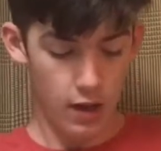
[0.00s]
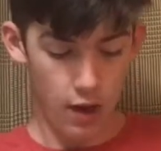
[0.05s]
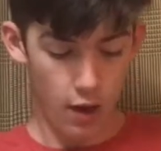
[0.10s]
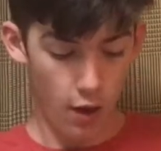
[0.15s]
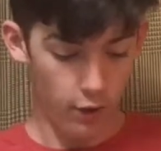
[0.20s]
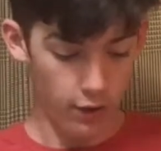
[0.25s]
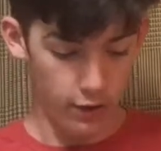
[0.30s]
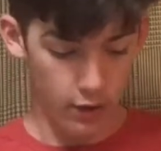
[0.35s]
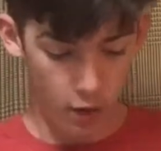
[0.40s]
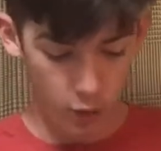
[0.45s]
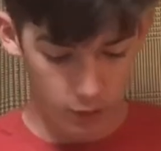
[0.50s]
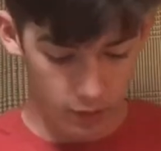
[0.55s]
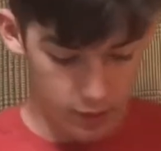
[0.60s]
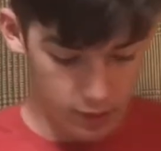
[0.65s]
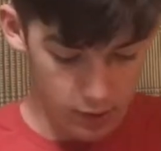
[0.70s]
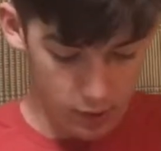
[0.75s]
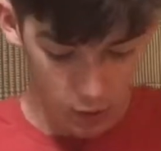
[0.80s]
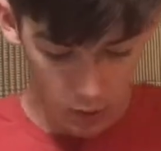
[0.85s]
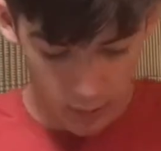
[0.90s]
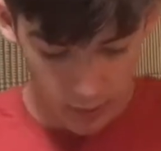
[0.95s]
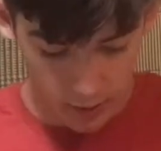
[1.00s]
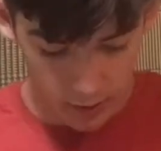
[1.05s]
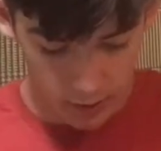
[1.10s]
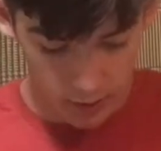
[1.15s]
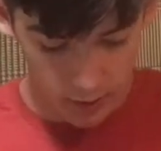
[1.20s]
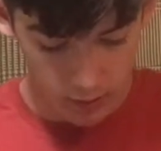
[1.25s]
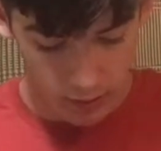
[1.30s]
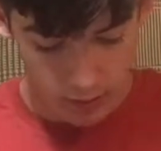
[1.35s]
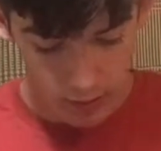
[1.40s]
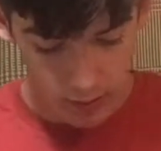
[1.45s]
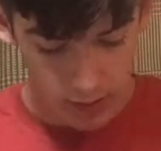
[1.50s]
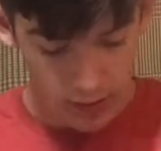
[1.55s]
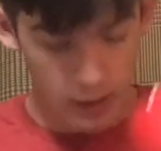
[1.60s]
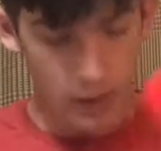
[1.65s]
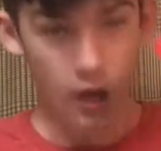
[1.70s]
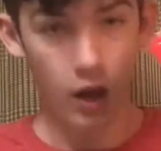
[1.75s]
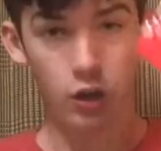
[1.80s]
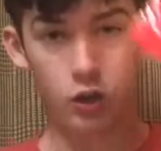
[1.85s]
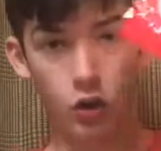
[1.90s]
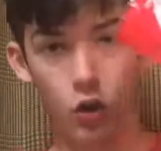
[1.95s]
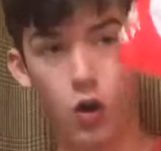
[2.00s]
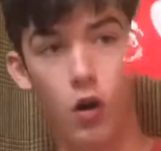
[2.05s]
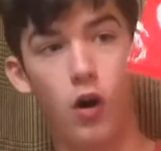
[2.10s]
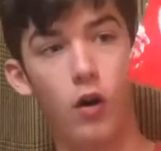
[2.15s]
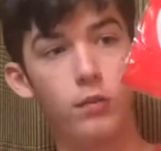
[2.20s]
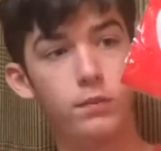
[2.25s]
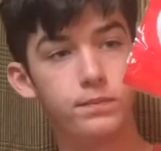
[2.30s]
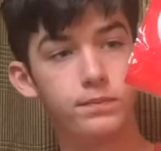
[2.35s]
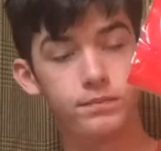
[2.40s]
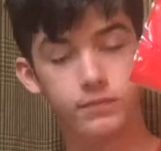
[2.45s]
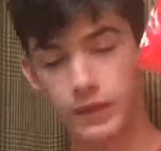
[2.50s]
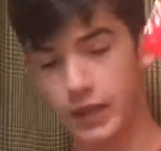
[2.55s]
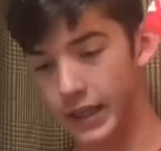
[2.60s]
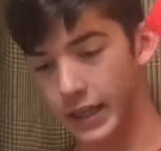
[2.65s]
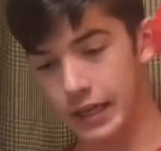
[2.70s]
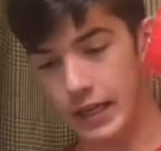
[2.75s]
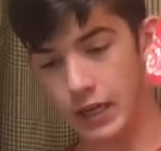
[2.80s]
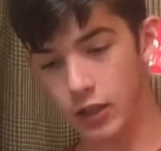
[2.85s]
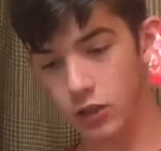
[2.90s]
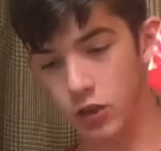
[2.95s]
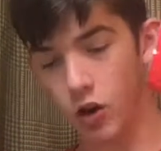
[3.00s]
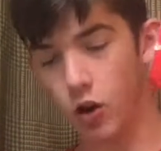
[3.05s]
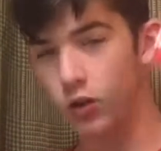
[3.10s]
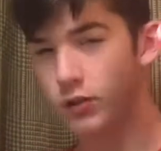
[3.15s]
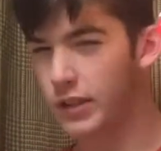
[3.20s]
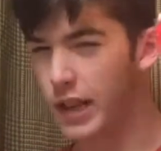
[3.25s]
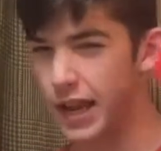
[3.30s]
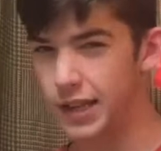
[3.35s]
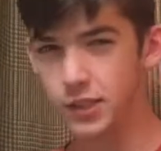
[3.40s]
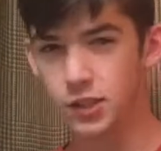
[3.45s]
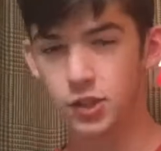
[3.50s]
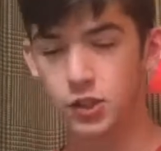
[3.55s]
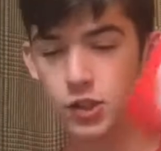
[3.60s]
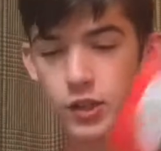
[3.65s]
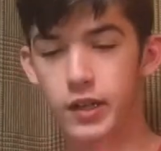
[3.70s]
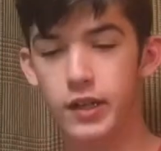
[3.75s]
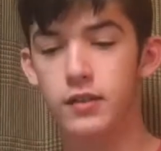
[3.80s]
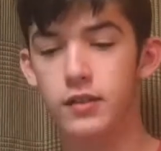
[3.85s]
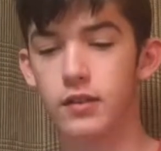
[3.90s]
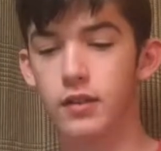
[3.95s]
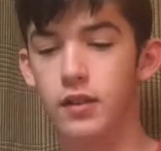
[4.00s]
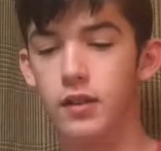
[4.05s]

I already know what it's going to be, a crawl. Any kind of crawl, Texas rig,